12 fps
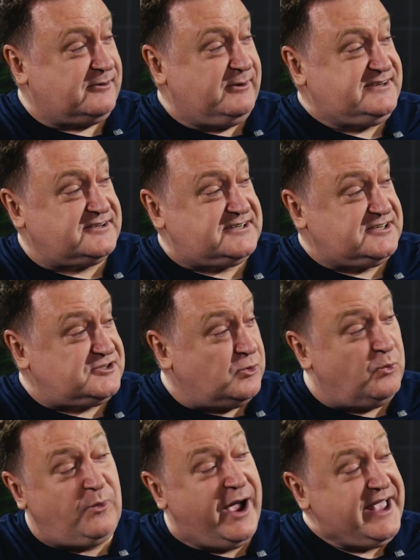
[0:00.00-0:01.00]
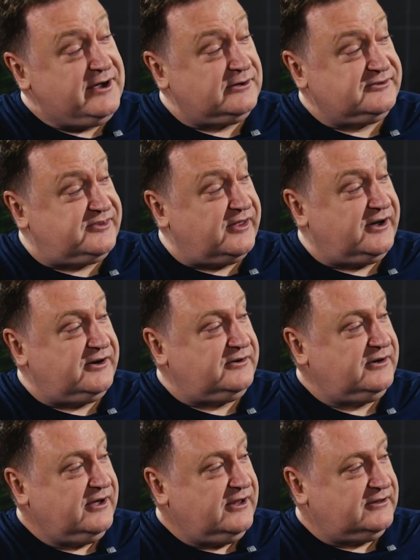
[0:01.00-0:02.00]
research into whales
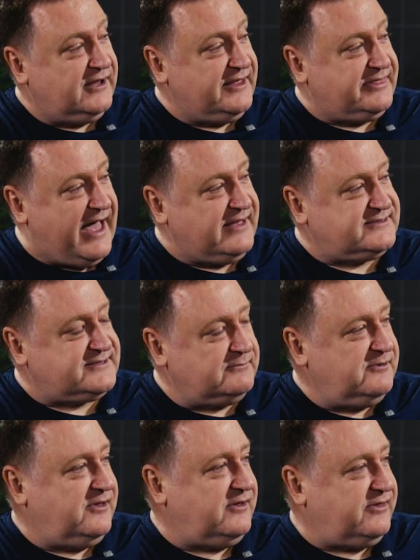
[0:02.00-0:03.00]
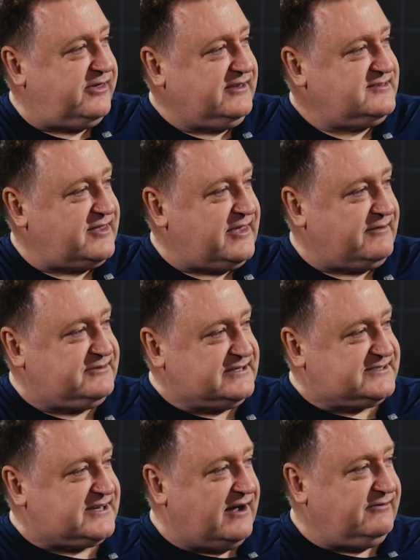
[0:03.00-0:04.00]
though. Like that's some of the things that they've
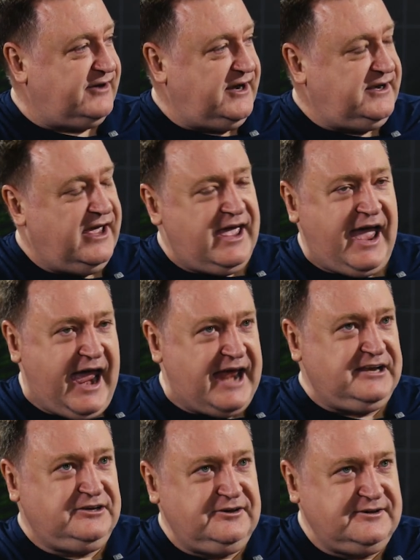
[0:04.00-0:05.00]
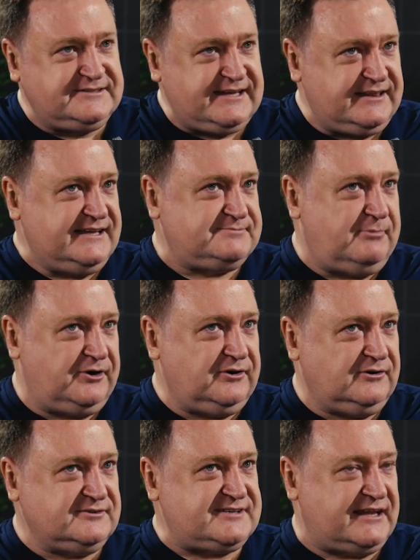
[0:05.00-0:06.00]
discovered. And using these
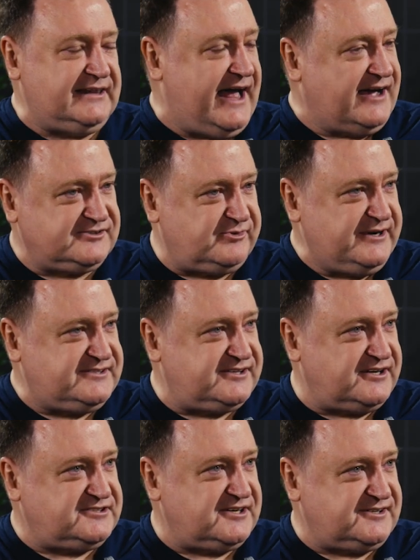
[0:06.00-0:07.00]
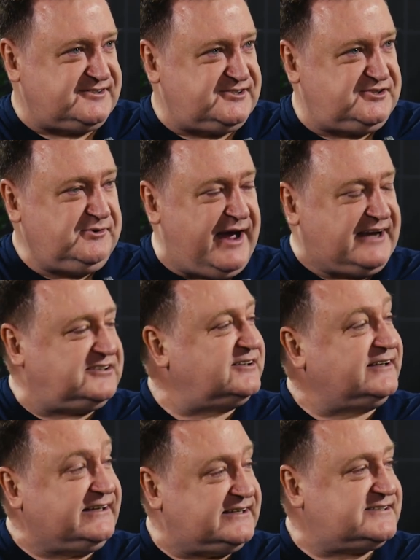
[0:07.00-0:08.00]
models allows researchers to
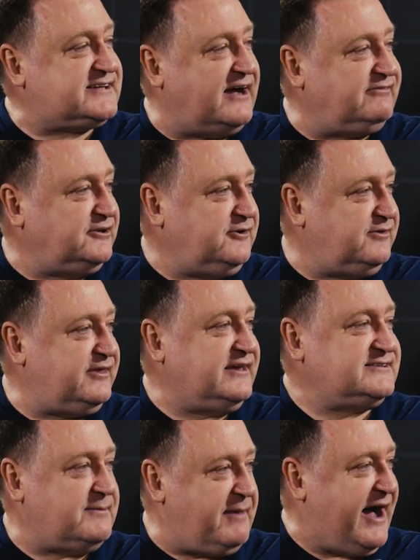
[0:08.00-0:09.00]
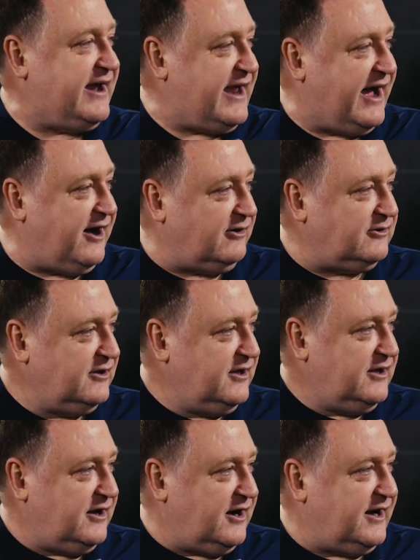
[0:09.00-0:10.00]
actually discover new things about how
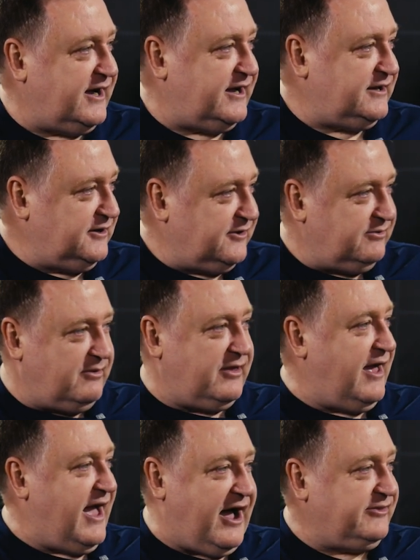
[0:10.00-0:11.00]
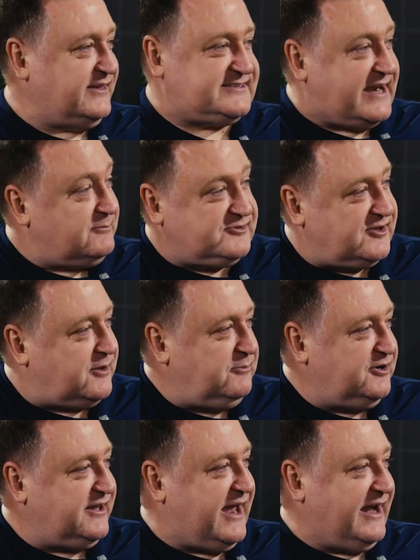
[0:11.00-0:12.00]
how these animals are
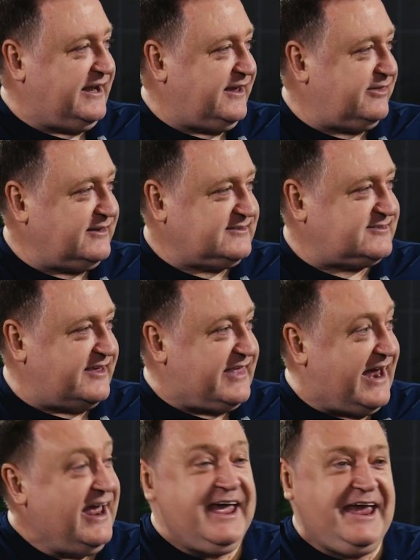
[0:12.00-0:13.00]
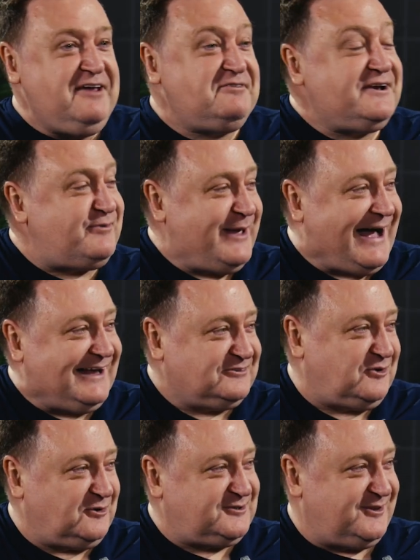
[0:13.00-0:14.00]
communicating and things like that, even if we can't
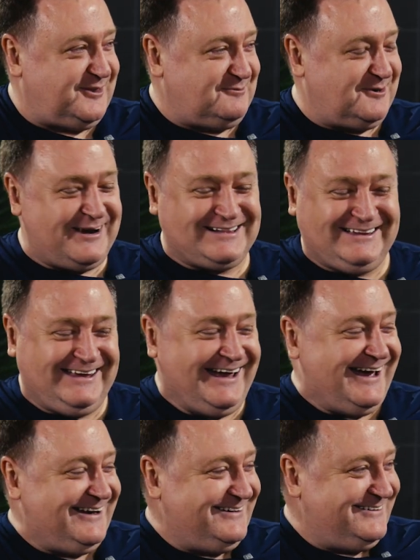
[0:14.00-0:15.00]
talk to them directly yet.